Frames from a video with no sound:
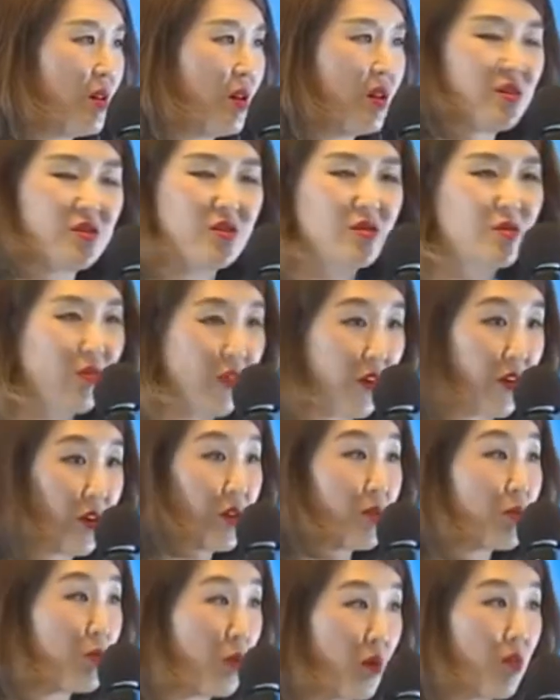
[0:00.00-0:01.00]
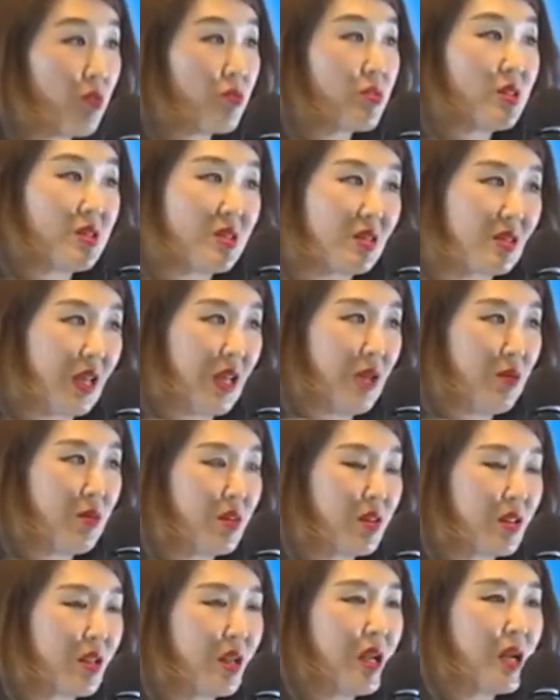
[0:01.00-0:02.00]
It's a very bold
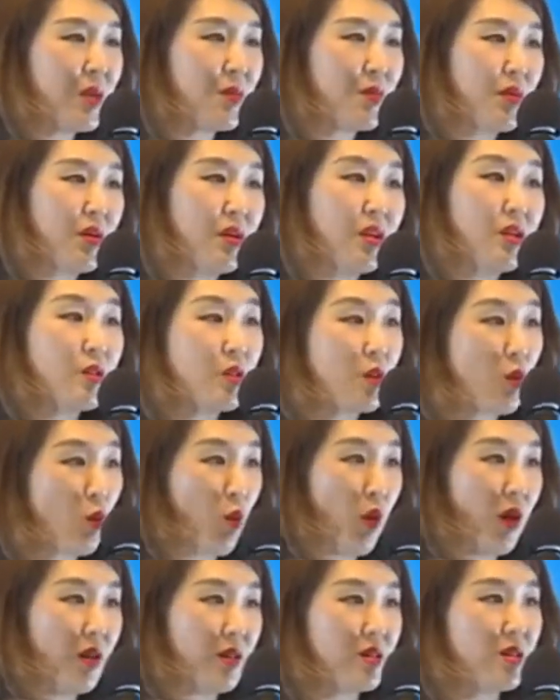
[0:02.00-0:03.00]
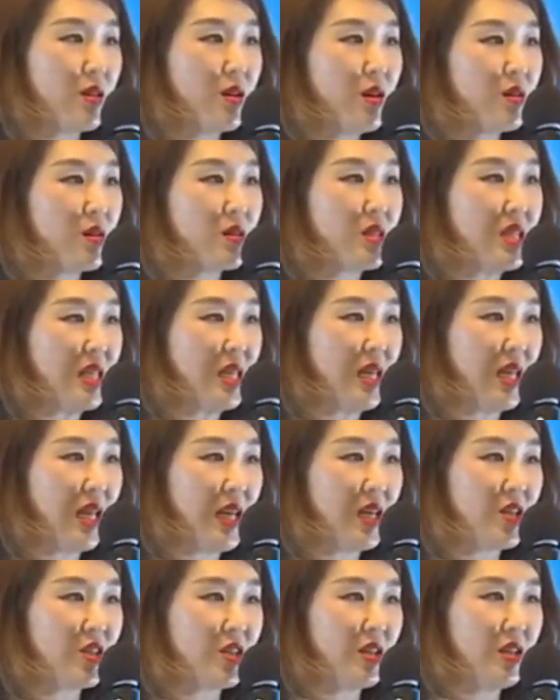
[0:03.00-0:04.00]
statement, but the
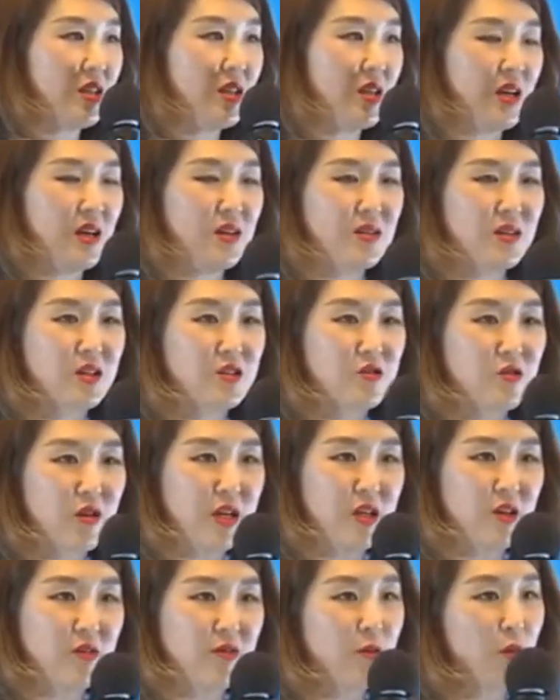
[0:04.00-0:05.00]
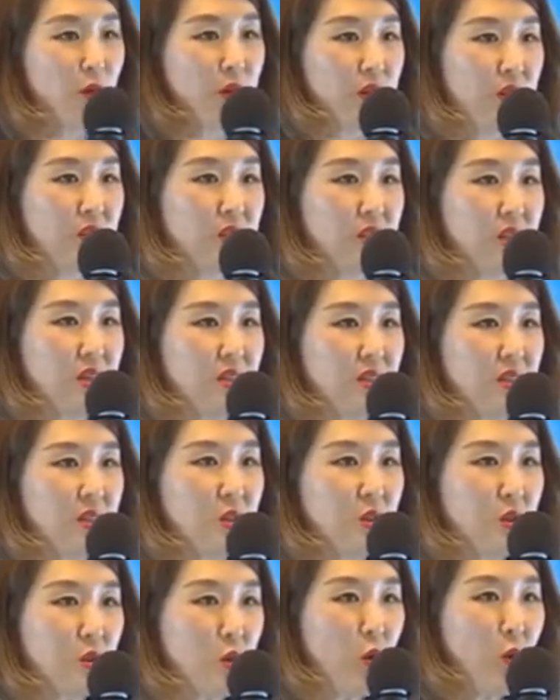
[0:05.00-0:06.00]
de-aging and the grade of what it does is
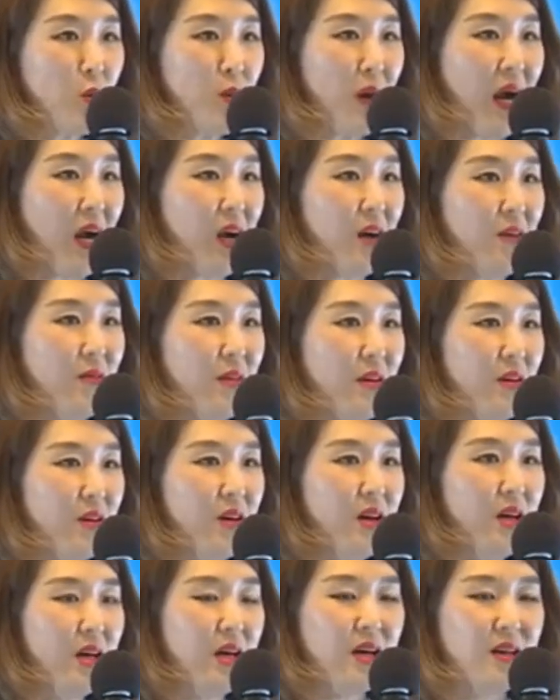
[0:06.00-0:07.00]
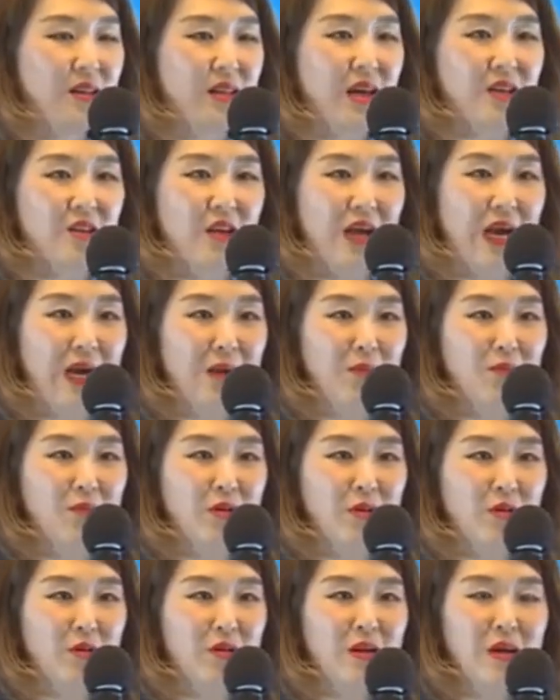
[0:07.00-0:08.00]
so powerful that the
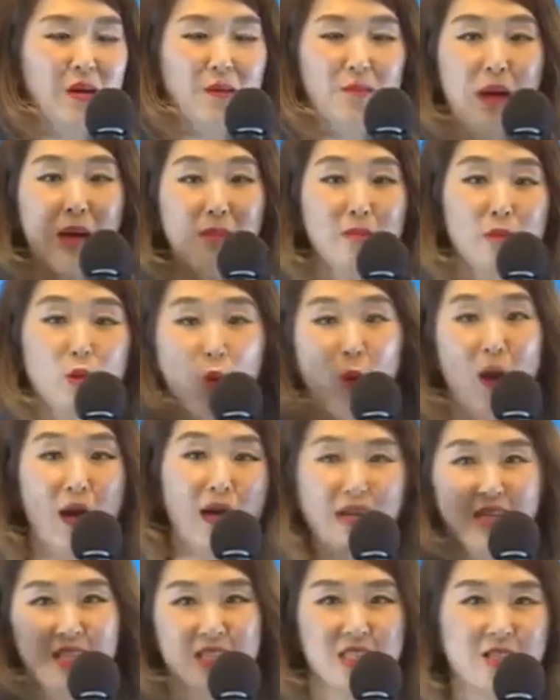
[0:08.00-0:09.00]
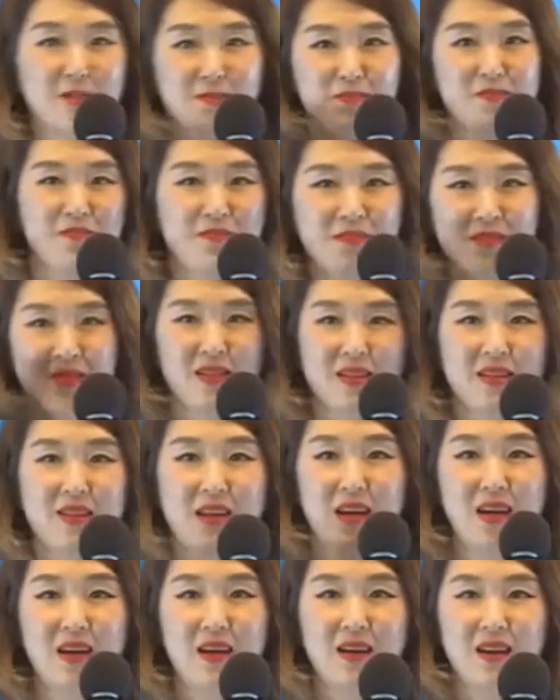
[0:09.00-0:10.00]
ampule pump twice,
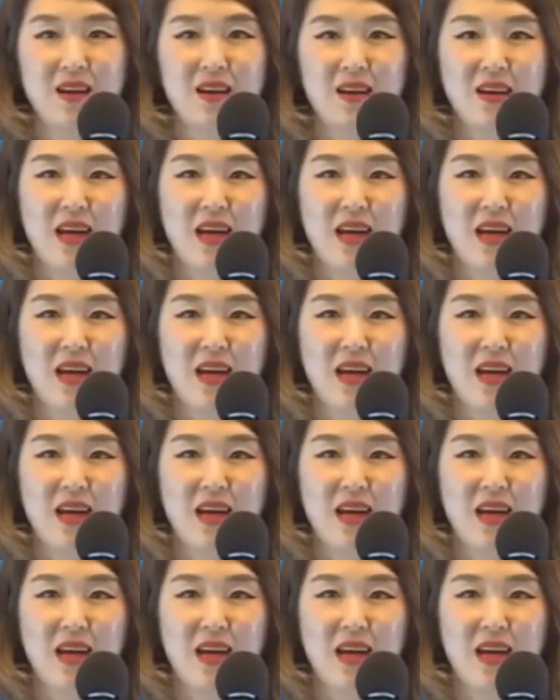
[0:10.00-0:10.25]
okay?